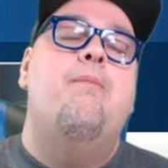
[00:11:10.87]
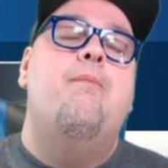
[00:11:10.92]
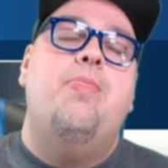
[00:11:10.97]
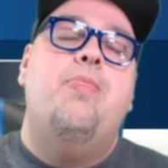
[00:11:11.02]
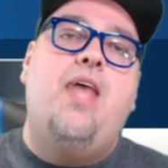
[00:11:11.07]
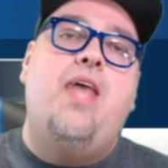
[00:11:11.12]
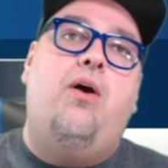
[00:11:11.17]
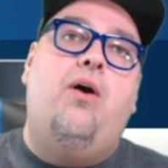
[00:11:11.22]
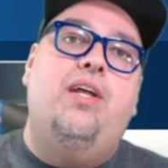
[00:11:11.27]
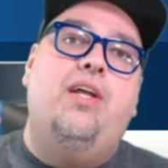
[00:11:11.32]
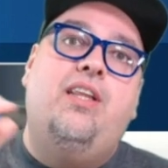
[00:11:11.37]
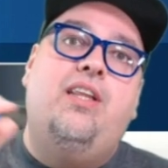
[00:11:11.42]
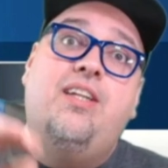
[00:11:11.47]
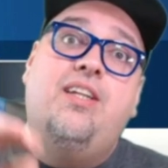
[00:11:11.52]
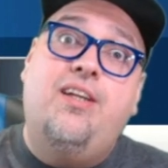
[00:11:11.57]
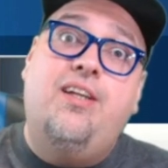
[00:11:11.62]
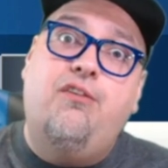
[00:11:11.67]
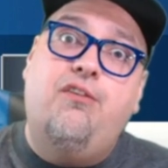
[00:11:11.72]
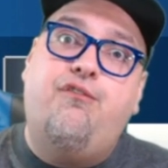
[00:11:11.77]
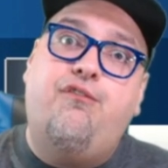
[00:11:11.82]
Now, in the
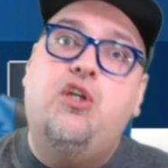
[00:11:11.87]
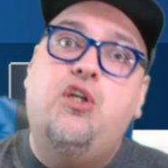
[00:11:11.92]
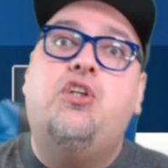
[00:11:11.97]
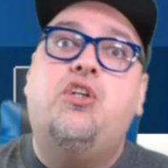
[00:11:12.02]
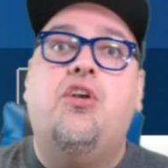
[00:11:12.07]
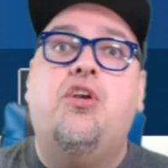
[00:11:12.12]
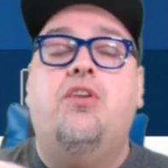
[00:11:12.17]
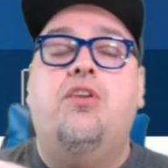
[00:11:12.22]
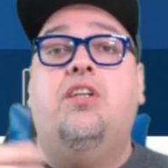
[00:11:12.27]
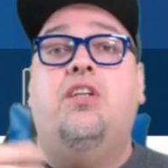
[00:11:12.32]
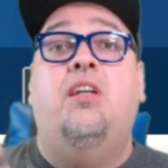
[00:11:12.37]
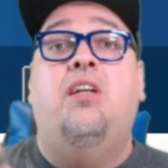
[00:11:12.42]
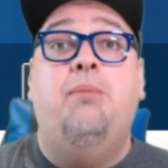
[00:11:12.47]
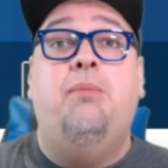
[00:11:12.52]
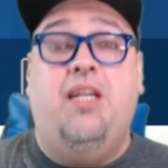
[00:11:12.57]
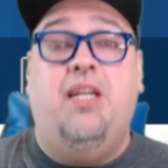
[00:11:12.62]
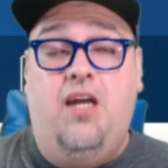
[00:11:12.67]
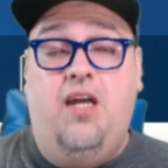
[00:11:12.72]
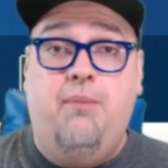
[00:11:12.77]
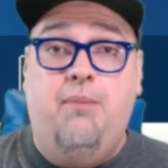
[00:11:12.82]
near future, there's going to be
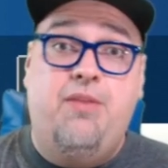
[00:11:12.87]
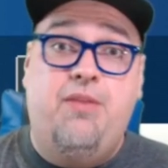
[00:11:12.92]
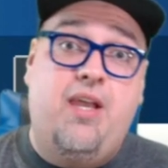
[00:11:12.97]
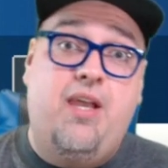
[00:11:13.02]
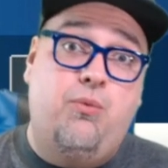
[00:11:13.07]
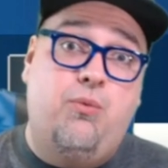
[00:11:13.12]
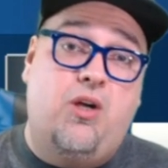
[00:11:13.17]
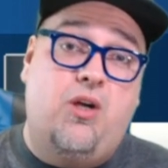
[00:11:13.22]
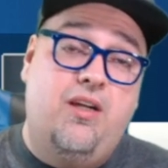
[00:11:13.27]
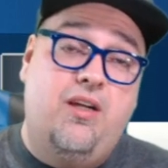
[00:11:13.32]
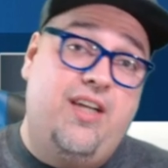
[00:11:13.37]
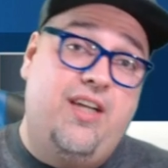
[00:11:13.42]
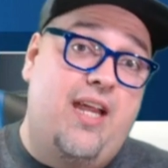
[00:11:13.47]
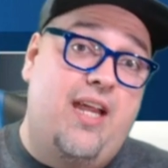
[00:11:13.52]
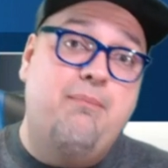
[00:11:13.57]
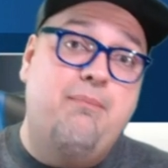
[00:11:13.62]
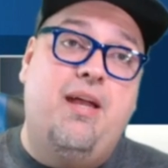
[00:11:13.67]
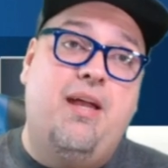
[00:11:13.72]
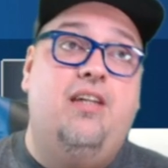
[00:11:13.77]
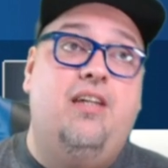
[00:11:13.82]
an update where our
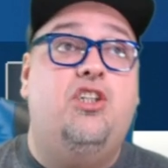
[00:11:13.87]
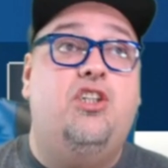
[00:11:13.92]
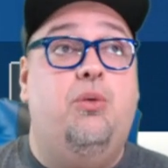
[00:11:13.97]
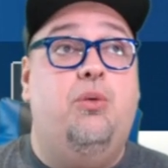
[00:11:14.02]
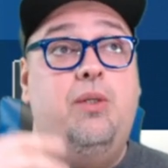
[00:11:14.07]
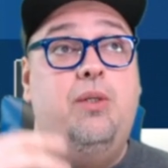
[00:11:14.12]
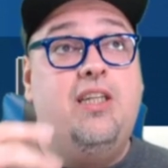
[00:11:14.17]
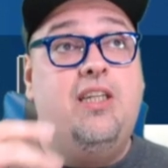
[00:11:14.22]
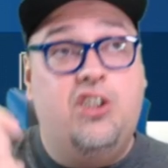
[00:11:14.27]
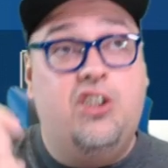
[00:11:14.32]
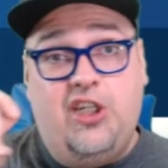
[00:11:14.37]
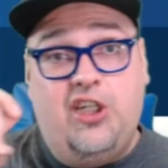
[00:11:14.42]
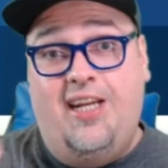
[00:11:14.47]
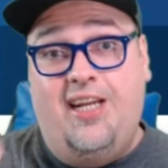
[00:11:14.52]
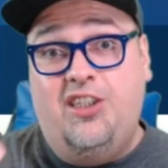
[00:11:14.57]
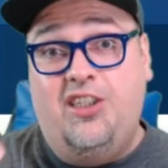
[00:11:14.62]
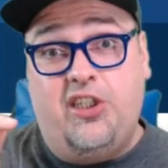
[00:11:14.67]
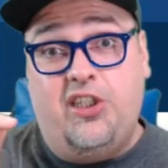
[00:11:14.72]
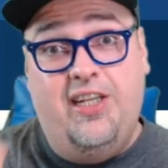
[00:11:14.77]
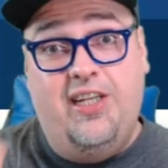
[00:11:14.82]
game manager, we can
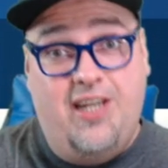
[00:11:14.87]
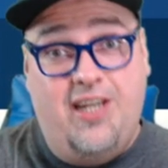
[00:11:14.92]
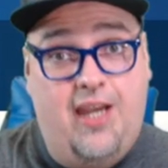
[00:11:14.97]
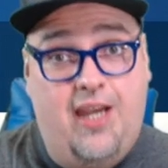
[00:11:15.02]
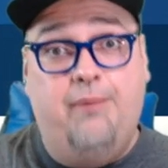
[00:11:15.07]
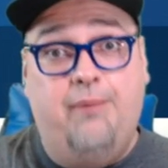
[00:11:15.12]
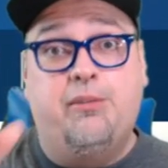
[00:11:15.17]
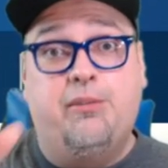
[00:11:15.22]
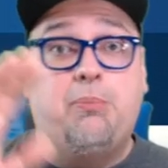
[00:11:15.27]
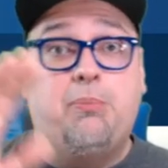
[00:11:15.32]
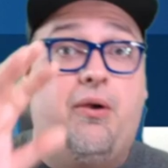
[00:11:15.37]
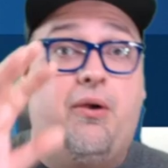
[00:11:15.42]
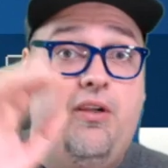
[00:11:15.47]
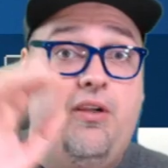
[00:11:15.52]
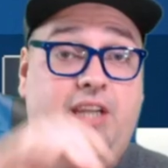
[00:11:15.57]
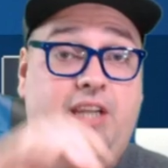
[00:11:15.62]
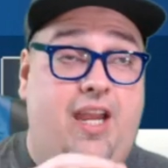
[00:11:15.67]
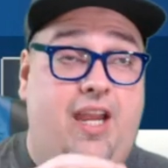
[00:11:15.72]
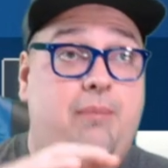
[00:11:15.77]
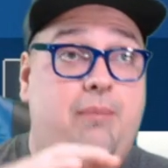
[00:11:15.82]
change the names per
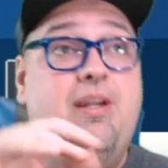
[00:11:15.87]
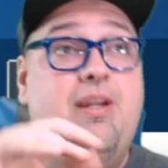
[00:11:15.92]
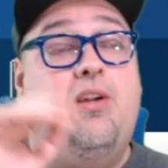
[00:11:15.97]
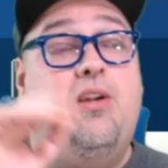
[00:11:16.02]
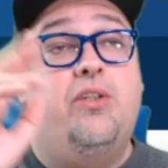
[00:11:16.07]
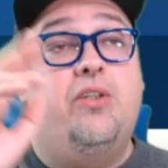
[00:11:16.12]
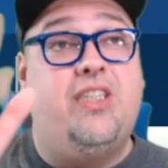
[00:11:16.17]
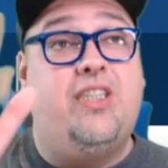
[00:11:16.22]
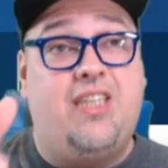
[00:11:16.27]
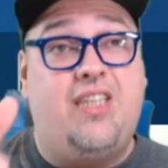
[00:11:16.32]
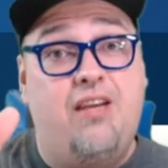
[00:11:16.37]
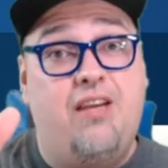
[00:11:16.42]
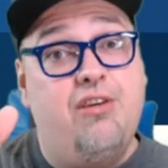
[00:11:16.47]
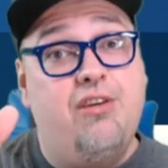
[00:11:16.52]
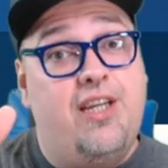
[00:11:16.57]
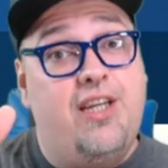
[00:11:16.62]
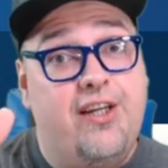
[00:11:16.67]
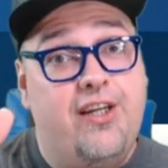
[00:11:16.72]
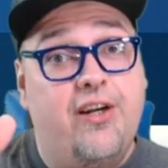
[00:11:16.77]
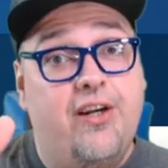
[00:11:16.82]
game and it'll save it
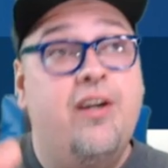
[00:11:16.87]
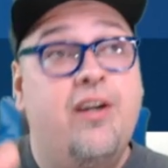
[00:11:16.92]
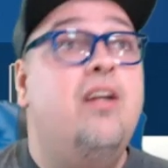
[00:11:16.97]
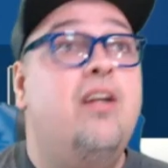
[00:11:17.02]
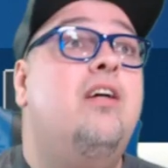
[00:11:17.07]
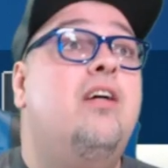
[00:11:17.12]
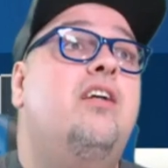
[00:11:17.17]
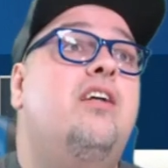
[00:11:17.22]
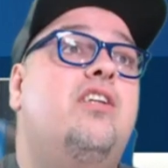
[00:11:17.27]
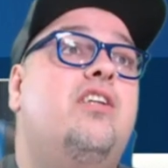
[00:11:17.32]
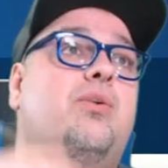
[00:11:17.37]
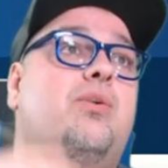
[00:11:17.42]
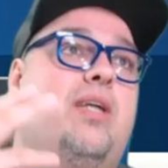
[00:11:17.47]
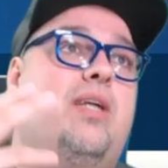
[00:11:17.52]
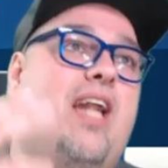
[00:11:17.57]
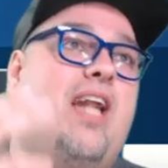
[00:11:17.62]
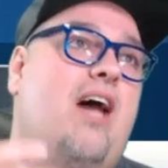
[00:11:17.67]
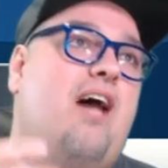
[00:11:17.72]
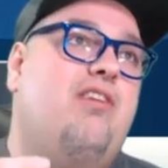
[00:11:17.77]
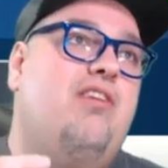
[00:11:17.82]
here. So we
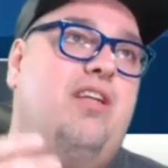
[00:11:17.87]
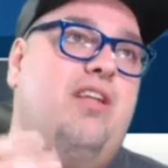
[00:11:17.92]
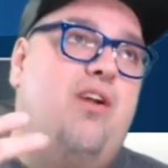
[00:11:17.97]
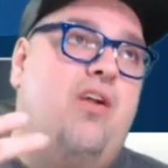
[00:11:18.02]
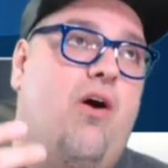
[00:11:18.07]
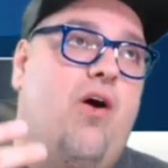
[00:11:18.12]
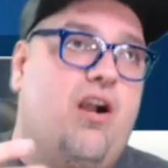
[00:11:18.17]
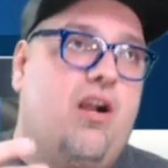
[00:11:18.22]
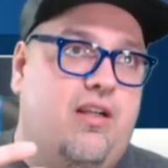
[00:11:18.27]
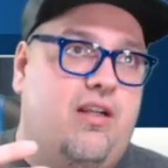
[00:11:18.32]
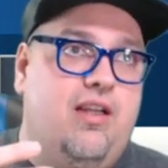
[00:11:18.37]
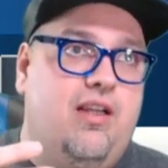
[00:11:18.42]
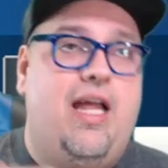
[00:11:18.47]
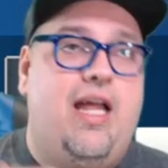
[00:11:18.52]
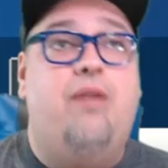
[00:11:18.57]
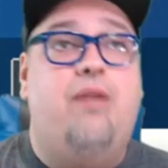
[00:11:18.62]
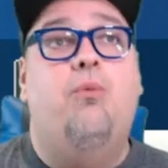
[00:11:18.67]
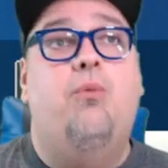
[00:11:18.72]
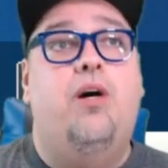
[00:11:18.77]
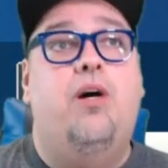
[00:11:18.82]
could have it, you know, Arc the
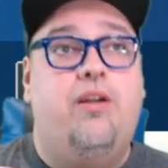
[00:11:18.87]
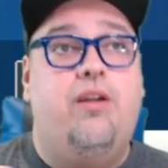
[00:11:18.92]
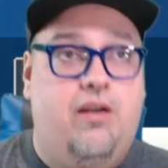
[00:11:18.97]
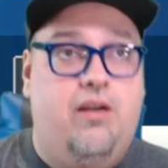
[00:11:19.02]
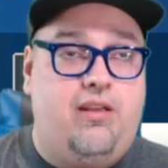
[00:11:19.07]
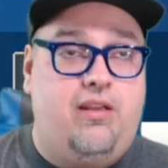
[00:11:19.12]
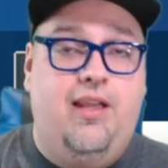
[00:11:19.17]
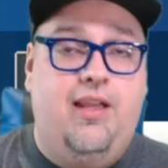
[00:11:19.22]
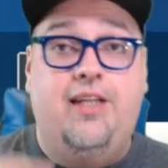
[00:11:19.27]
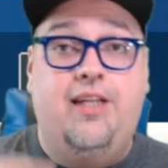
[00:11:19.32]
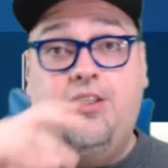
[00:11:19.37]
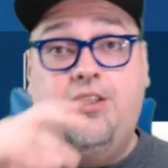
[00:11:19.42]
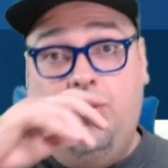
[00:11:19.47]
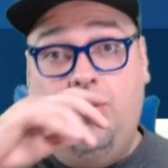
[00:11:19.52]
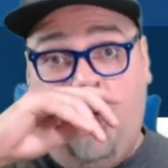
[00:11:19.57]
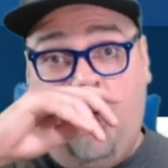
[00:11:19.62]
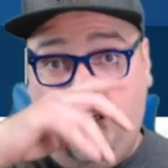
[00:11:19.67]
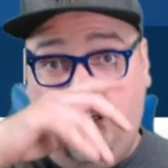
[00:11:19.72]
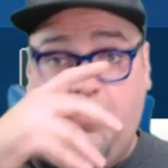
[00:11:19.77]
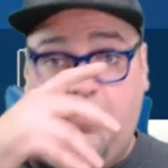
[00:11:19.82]
Lad 1, Arc the Lad 2,
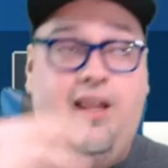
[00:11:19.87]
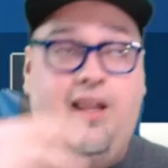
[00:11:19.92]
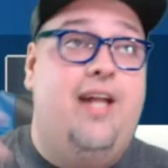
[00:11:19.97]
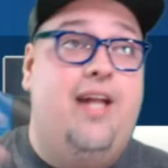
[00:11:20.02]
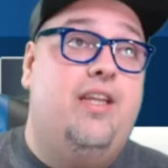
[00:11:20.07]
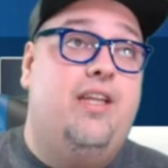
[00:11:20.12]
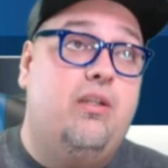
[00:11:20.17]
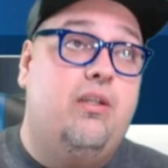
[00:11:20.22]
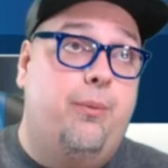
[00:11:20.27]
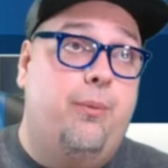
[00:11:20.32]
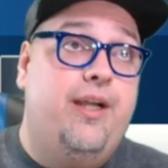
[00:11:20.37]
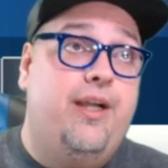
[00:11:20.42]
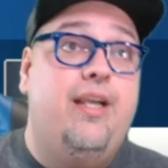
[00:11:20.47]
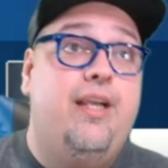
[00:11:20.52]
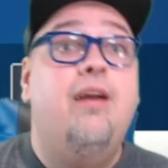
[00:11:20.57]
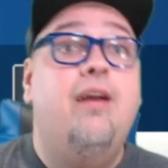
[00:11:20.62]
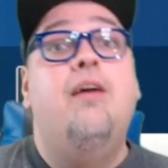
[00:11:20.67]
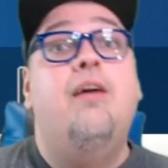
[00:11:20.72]
Arc the Lad 3.